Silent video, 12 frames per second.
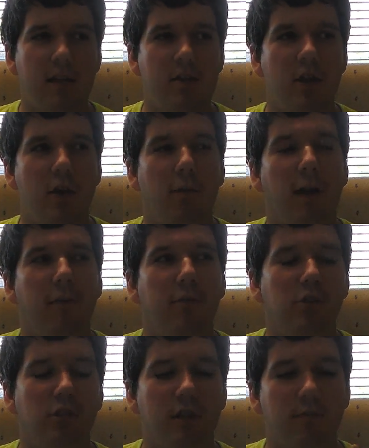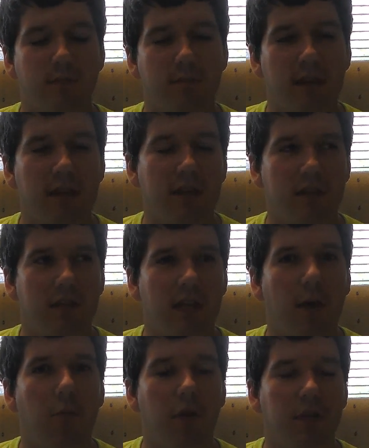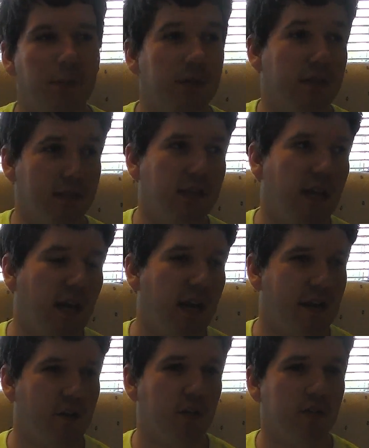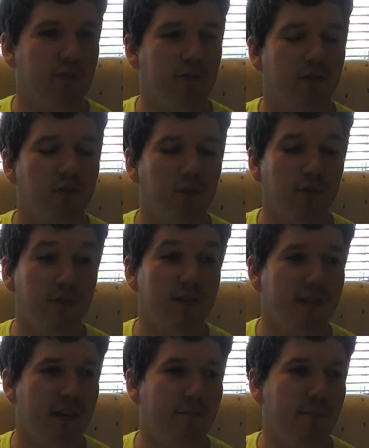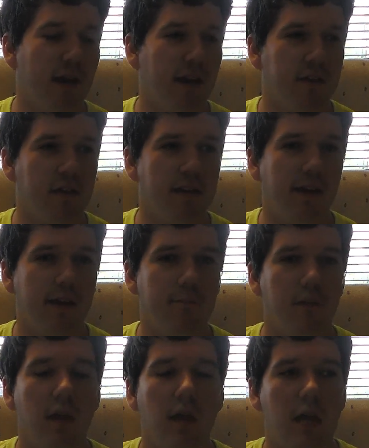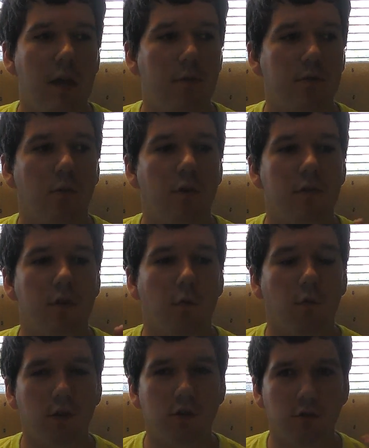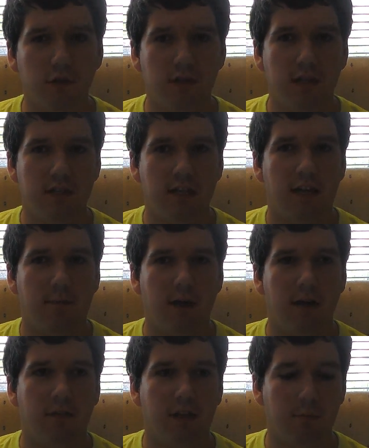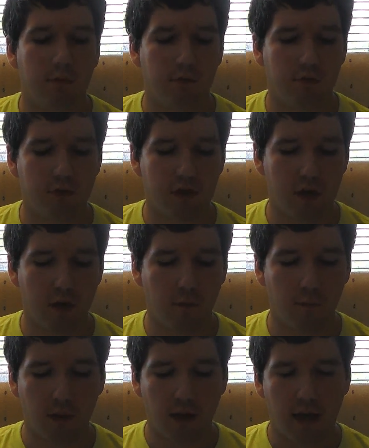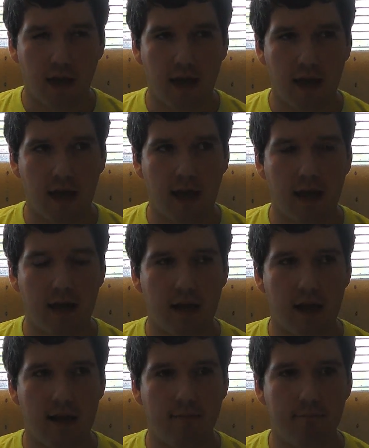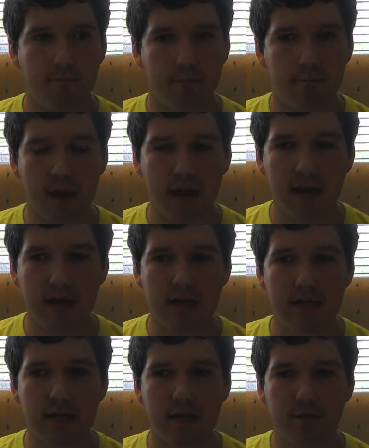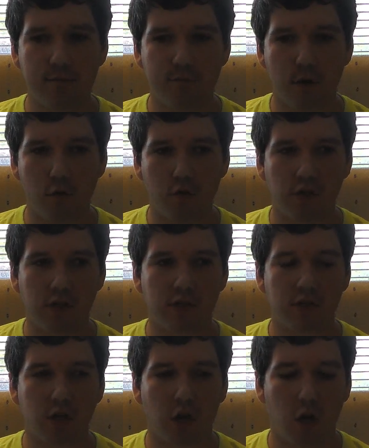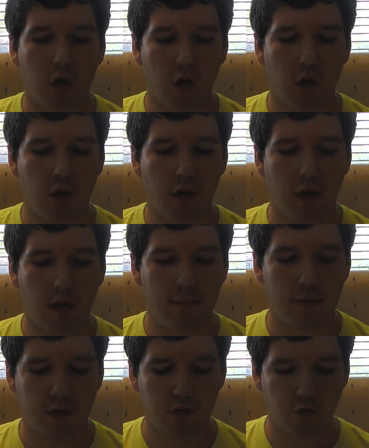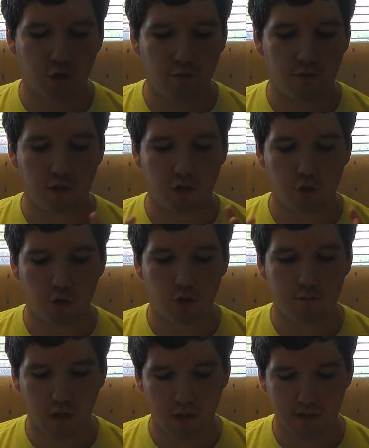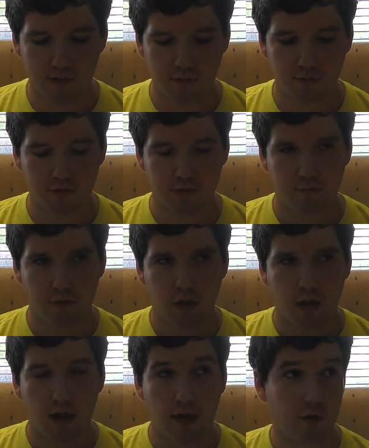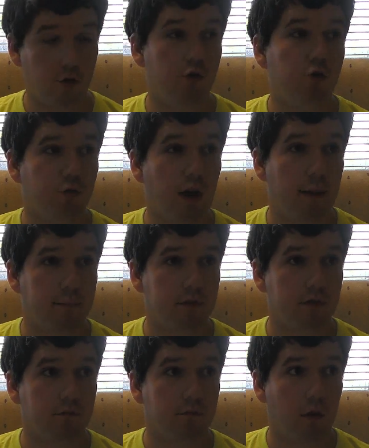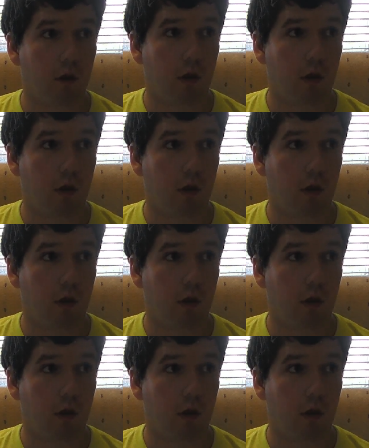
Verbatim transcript: you know, when I originally was making this list, I wanted to put this set higher because it was such a good set back in the day. It was one of the original sets that came out in the game of Yu-Gi-Oh! And it mainly focused on a mixture of just good monsters and good traps.